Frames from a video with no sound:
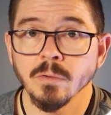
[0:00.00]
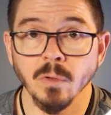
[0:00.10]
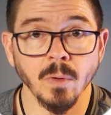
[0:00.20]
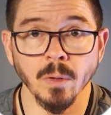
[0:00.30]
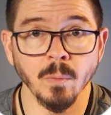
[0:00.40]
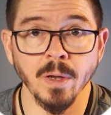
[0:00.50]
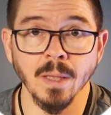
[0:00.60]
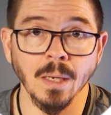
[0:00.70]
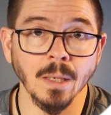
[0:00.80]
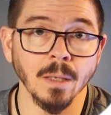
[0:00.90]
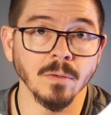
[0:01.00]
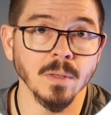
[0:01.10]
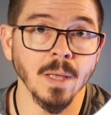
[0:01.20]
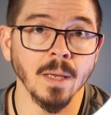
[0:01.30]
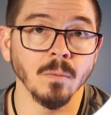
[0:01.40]
So the only way they can get
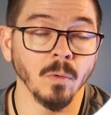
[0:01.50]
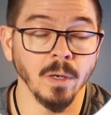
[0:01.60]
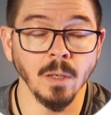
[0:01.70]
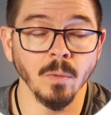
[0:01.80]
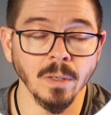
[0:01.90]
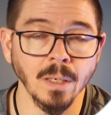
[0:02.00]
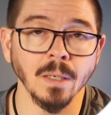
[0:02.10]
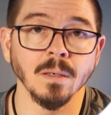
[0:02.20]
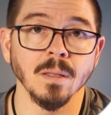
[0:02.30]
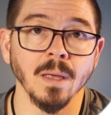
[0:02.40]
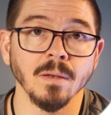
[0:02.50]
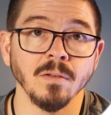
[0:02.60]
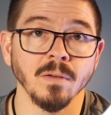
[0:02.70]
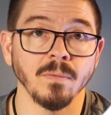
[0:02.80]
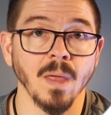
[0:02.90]
to that, or anyone can get to that,
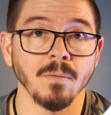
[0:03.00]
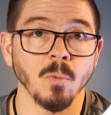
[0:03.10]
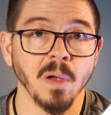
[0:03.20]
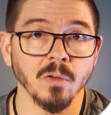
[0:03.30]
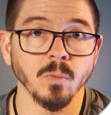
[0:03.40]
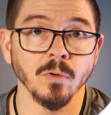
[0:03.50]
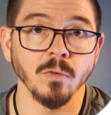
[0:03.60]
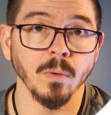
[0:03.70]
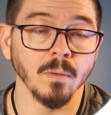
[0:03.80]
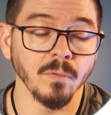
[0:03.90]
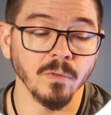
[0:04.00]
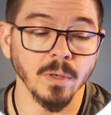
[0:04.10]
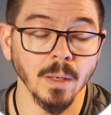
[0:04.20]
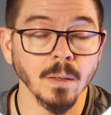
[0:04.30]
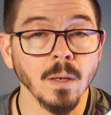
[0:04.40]
is if they have the password to your
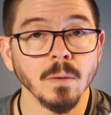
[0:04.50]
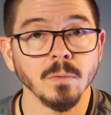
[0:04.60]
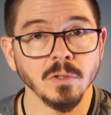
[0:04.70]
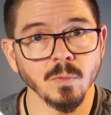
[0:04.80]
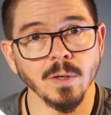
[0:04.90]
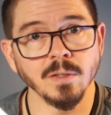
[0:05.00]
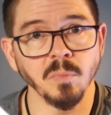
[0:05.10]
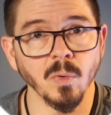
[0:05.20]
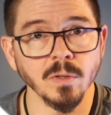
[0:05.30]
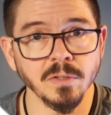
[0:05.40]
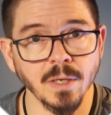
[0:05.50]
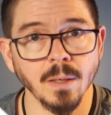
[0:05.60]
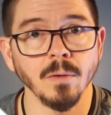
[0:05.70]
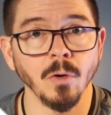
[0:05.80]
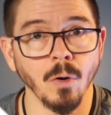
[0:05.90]
InvisaGig, which is why it's important to
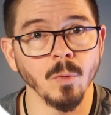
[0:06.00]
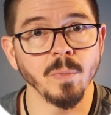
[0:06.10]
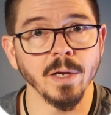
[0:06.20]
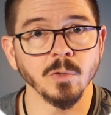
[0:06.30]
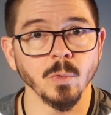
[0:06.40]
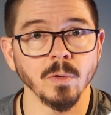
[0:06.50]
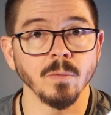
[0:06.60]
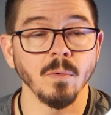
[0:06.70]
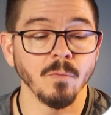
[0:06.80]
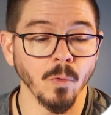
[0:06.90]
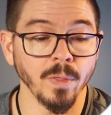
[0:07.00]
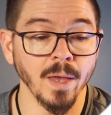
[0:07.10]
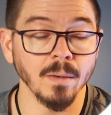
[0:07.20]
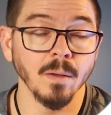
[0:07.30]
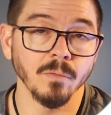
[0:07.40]
set your own password for
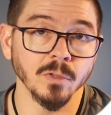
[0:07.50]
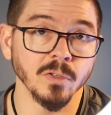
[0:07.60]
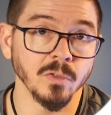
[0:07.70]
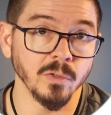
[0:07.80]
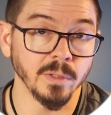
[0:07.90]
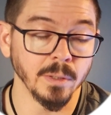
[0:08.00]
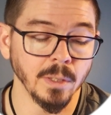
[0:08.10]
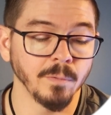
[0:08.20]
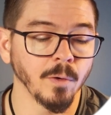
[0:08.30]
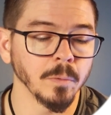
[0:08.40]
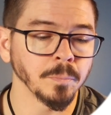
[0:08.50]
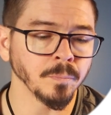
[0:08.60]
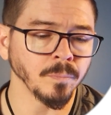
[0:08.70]
that versus using the default.